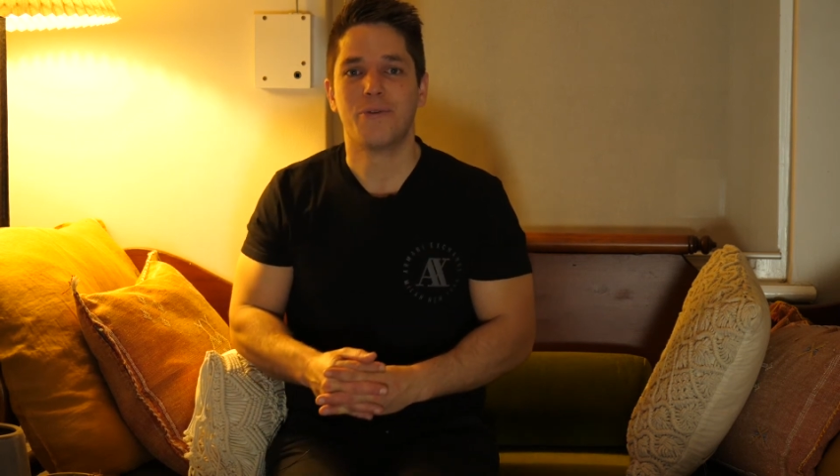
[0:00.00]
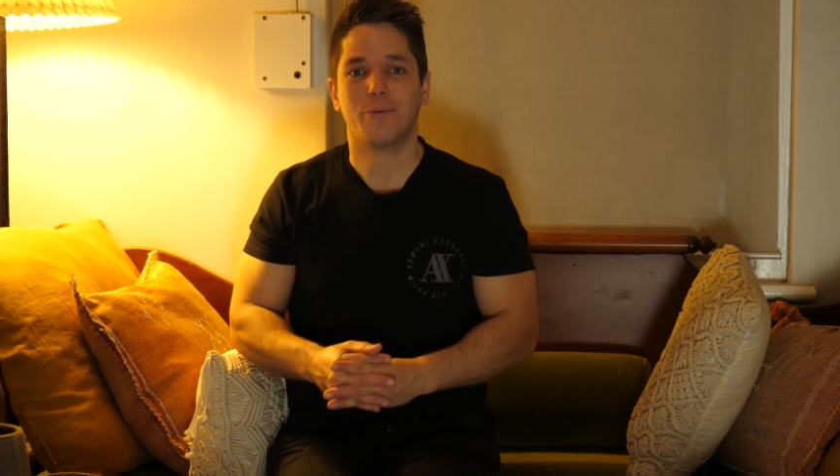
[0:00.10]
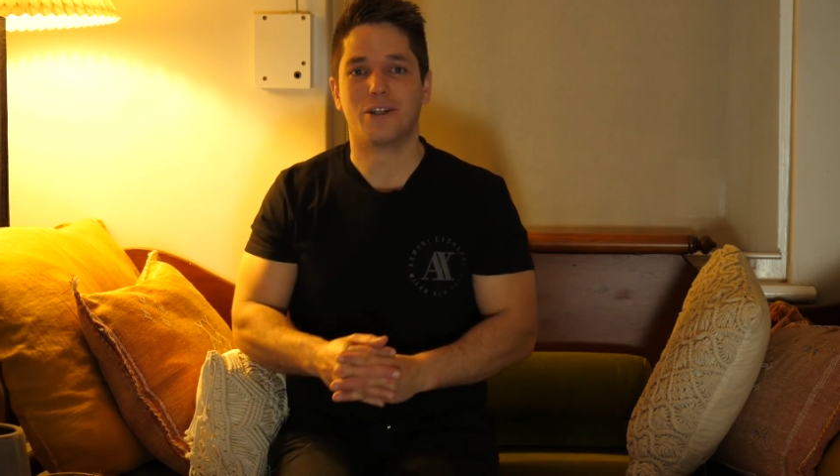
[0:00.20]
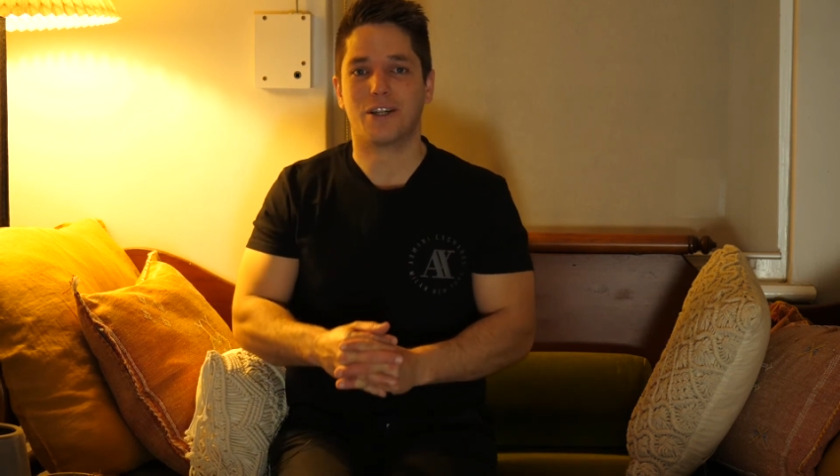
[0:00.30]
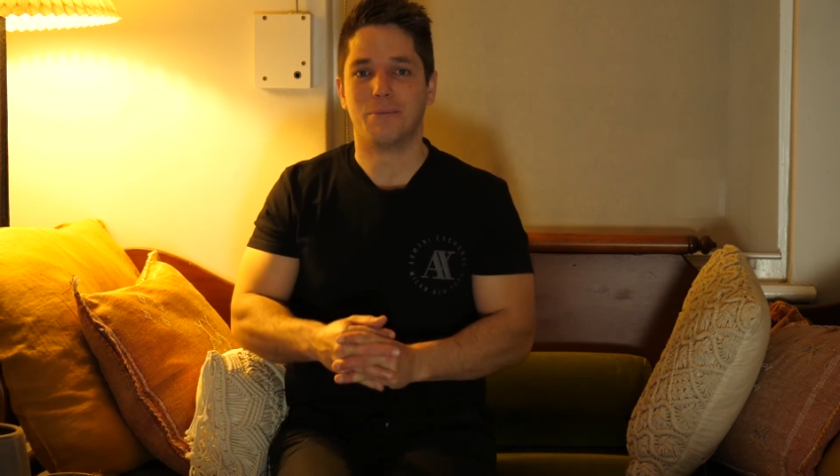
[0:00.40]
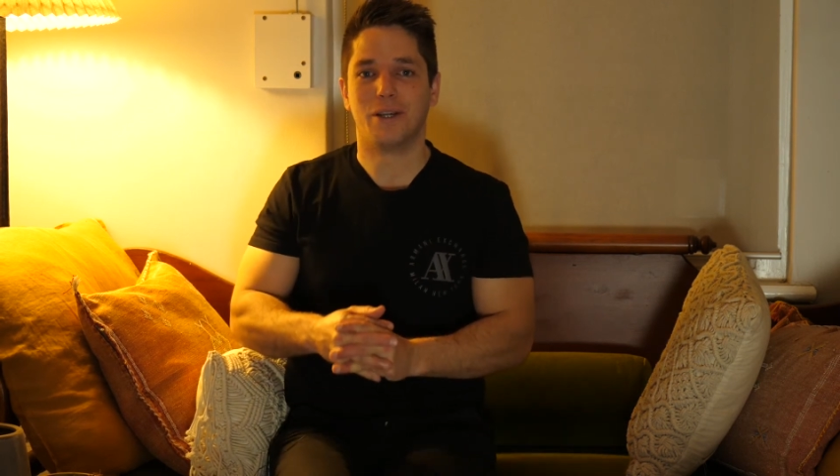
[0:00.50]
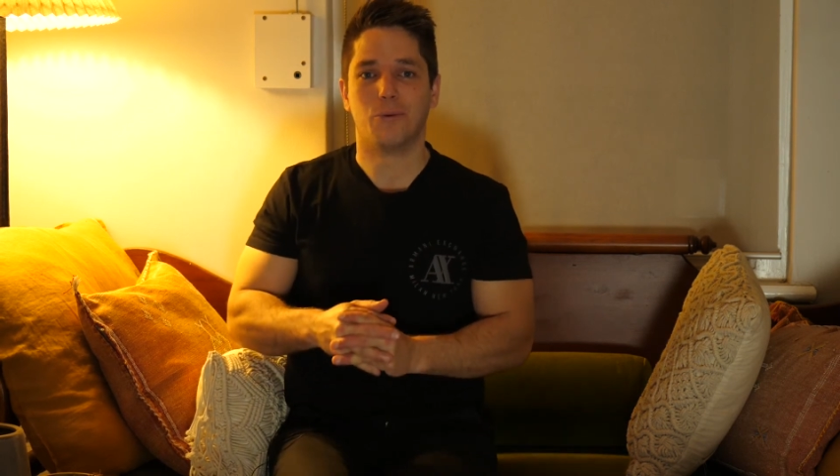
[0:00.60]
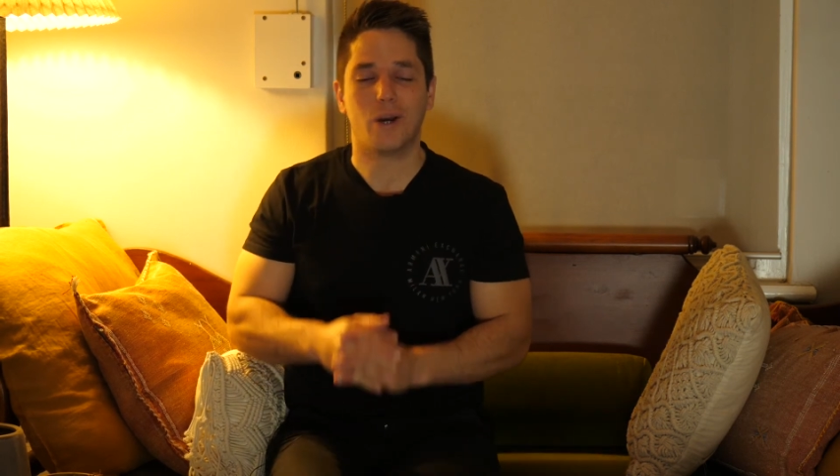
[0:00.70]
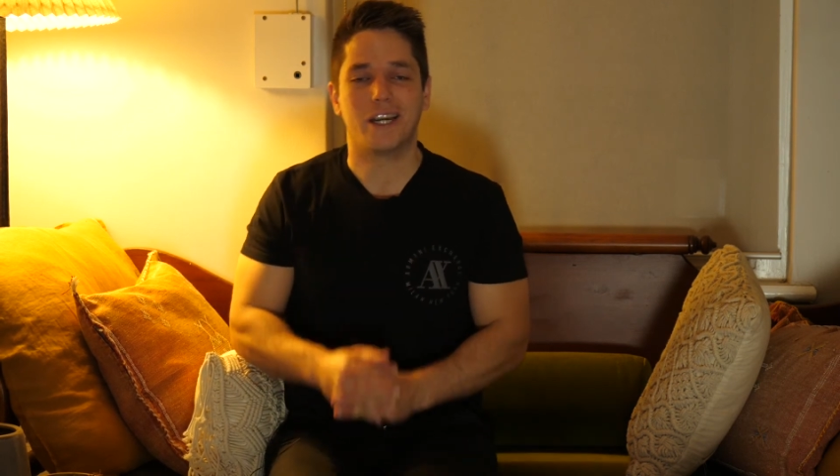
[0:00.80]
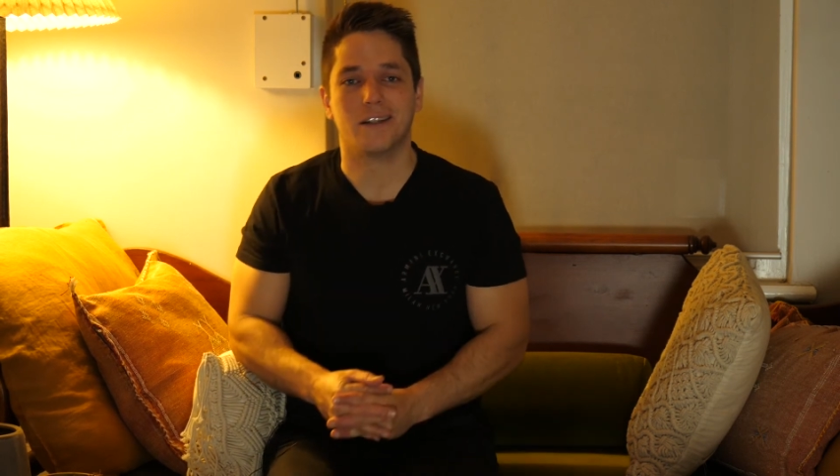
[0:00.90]
which can be a
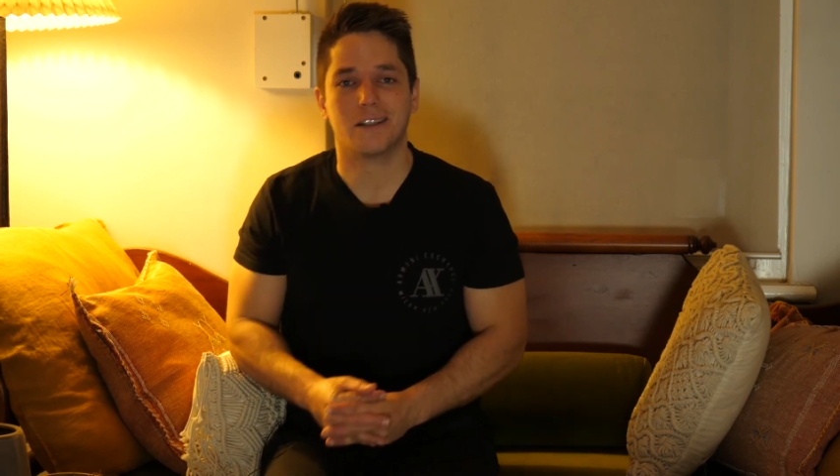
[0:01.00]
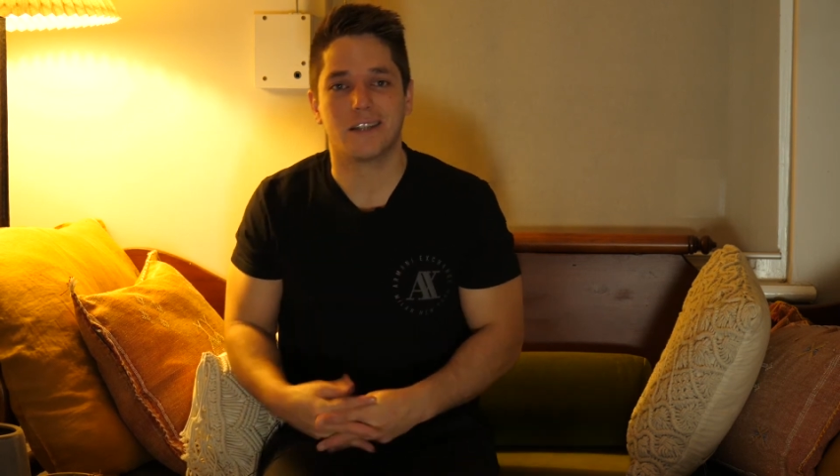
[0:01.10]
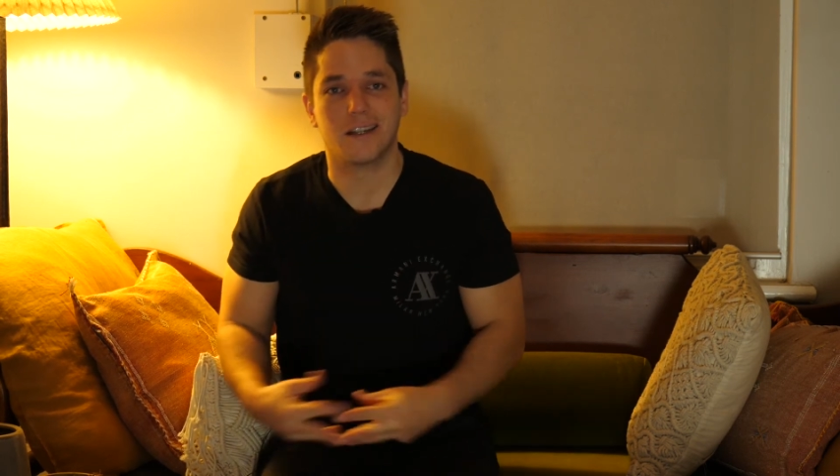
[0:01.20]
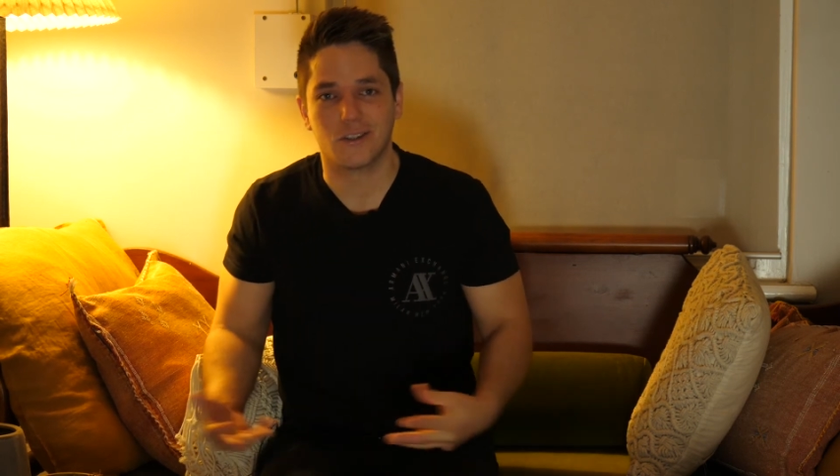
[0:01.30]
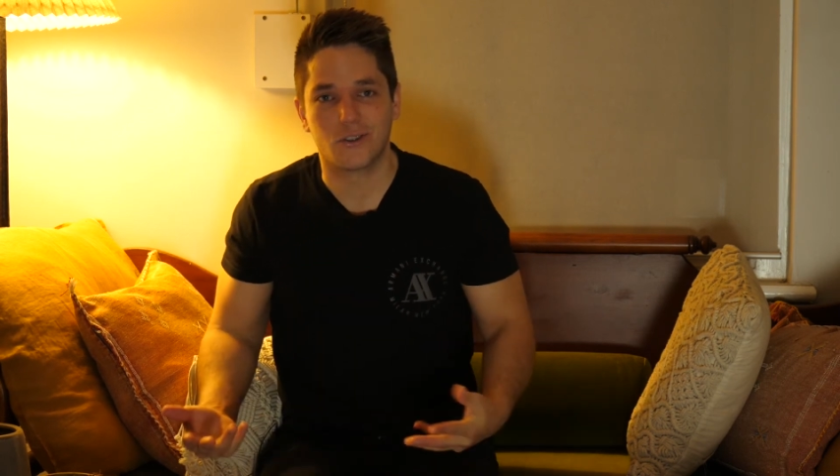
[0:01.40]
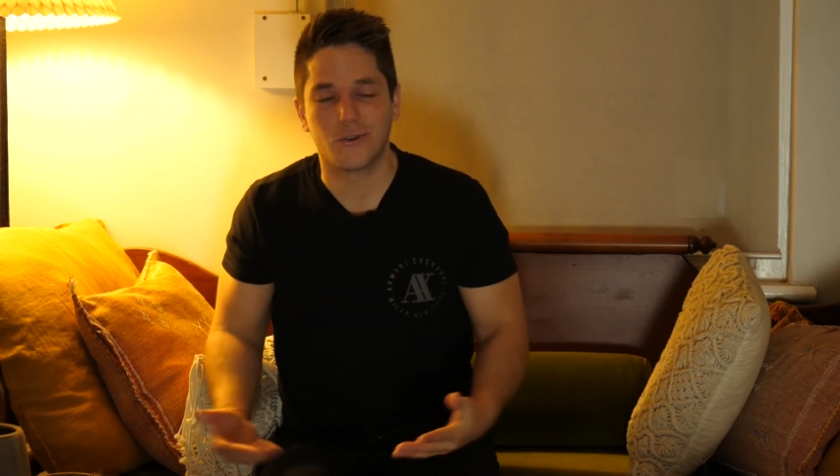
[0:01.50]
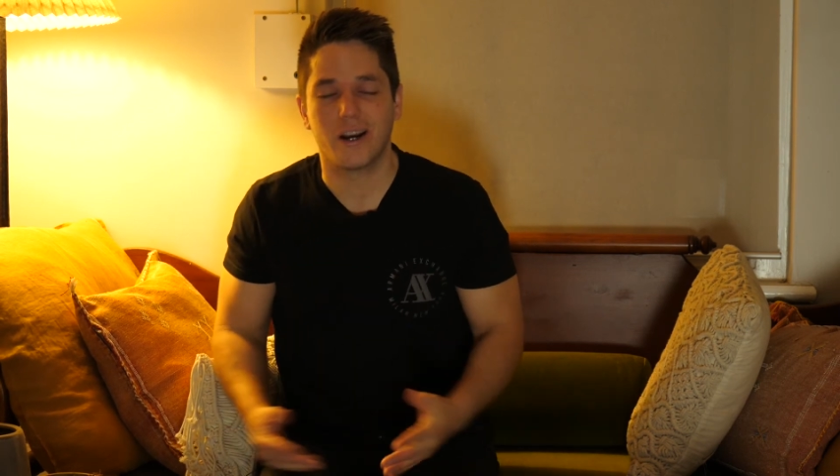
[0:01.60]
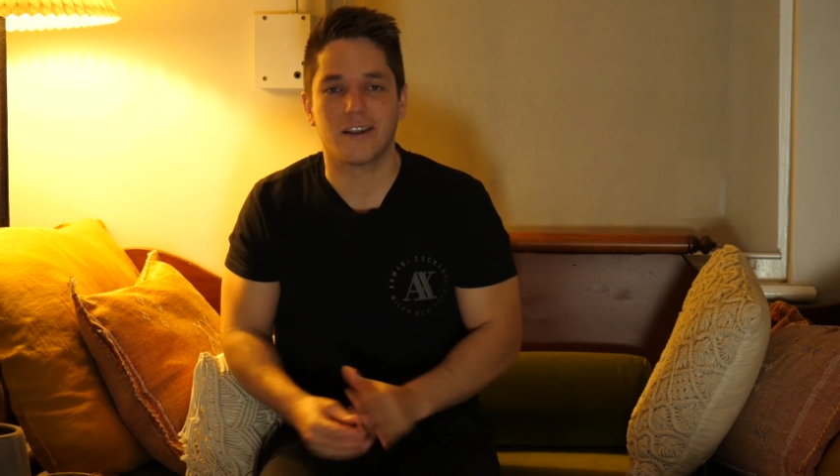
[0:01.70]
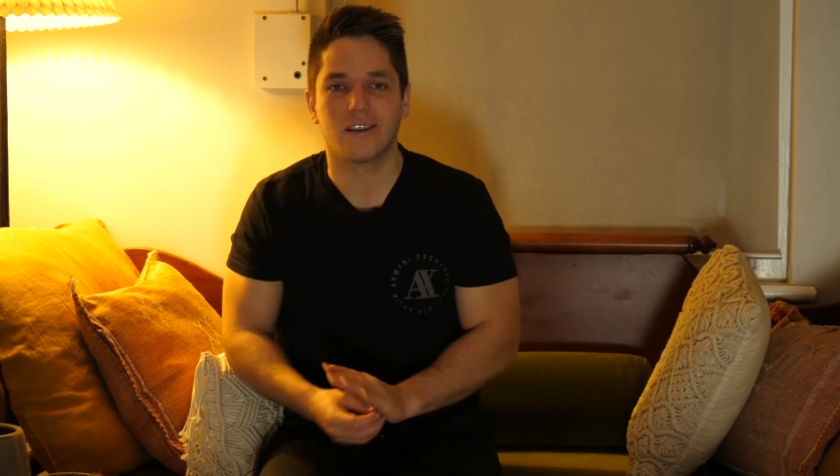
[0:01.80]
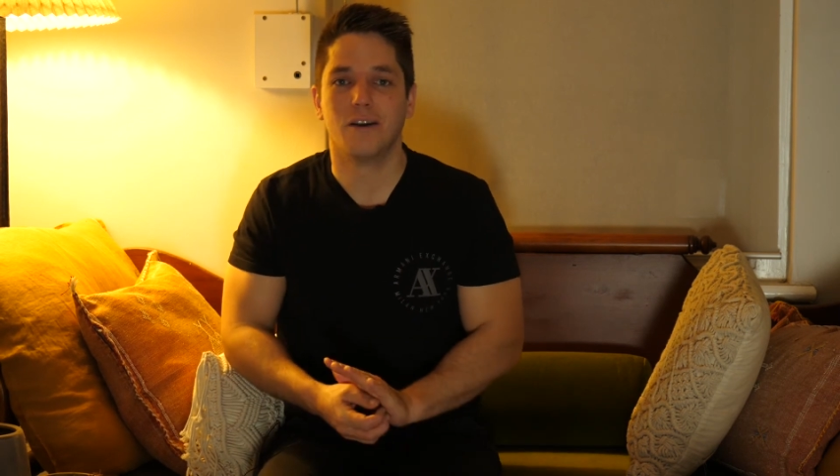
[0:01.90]
weakness and a strength,